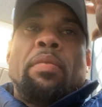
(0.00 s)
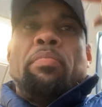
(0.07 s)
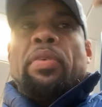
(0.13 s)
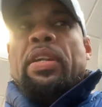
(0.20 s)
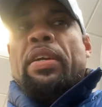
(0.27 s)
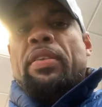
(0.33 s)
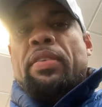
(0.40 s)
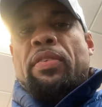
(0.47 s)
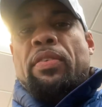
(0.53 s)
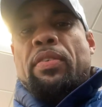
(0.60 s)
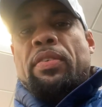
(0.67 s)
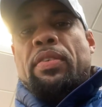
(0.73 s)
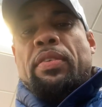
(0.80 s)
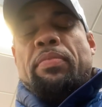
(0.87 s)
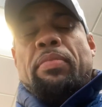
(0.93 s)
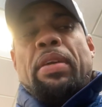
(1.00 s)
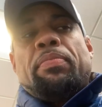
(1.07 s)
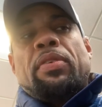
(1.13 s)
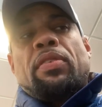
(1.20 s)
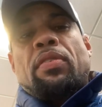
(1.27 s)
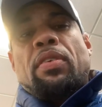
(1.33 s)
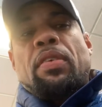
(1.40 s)
But it made
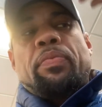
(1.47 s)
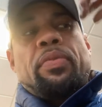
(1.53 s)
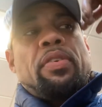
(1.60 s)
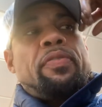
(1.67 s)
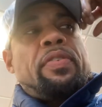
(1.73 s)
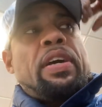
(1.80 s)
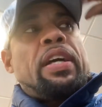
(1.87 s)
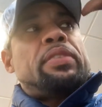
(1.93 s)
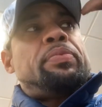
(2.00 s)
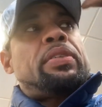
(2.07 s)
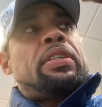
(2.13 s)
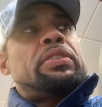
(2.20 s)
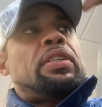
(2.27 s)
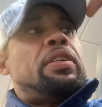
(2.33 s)
me grow up real fast because